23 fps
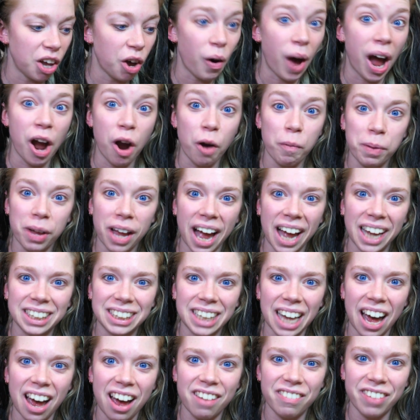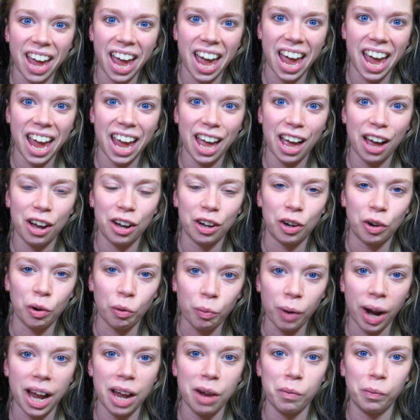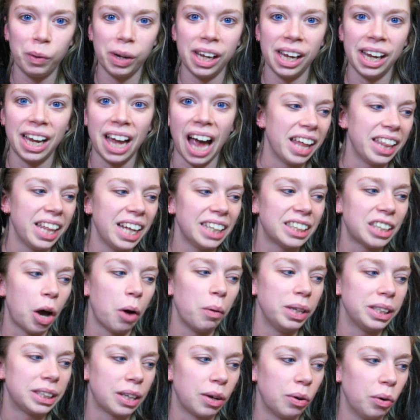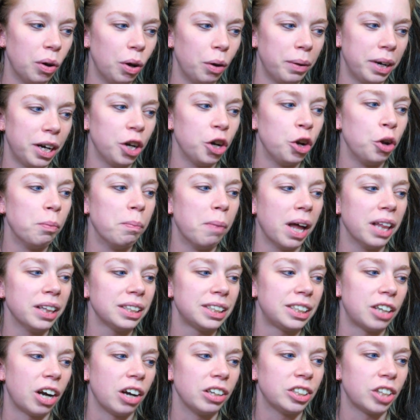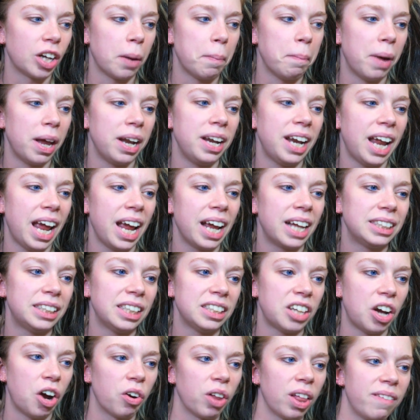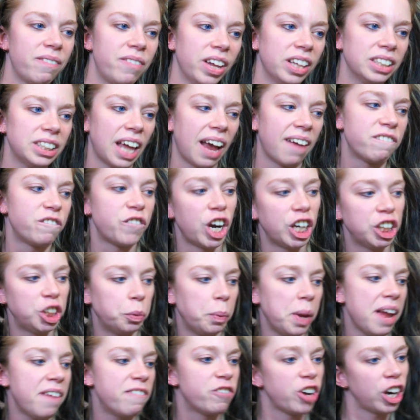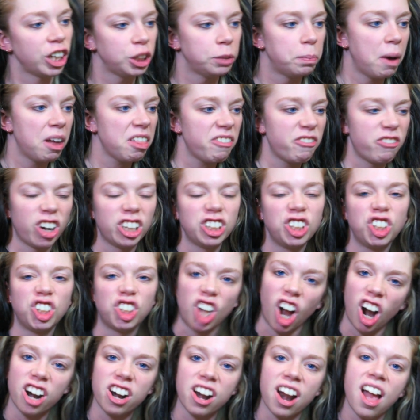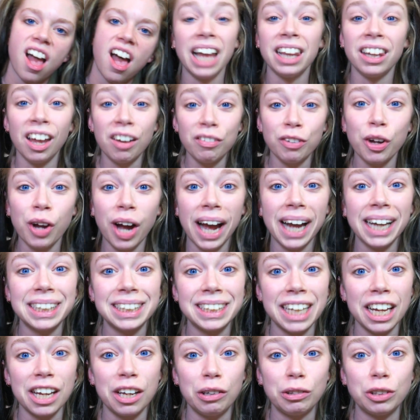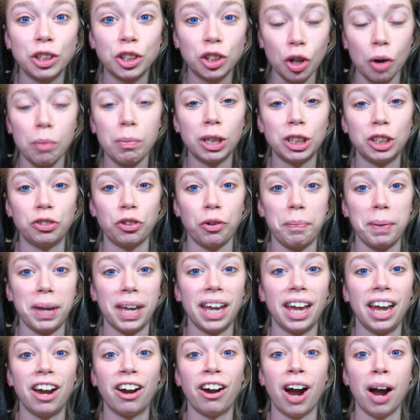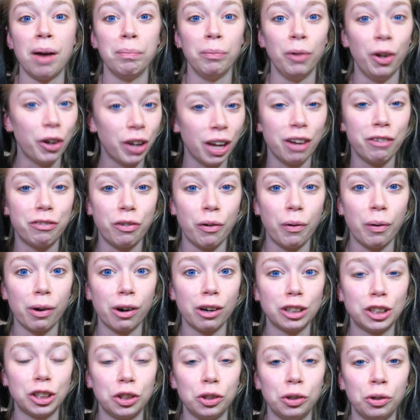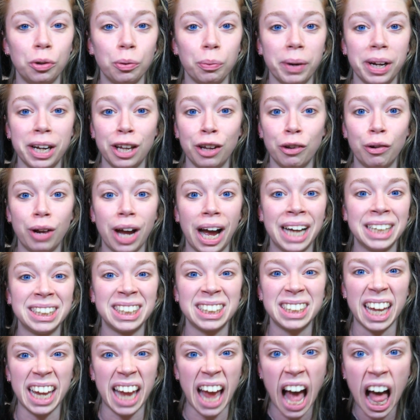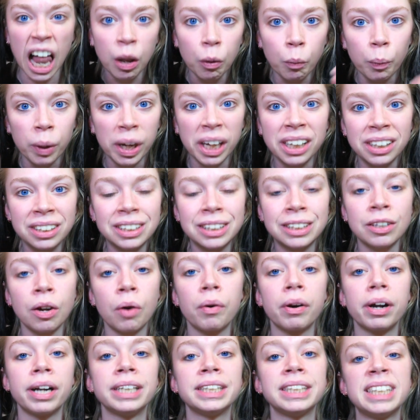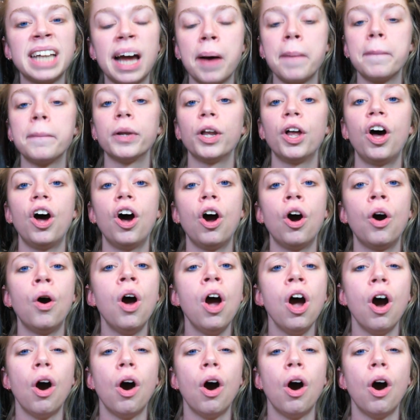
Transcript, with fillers: So I hope you guys have a great week. I think it's always cool when a new month starts on a Monday because it totally feels like fresh week, fresh month, fresh start. I love you guys. Thank you so much for being here. I'm looking forward to reading you guys' like Halloween stories down below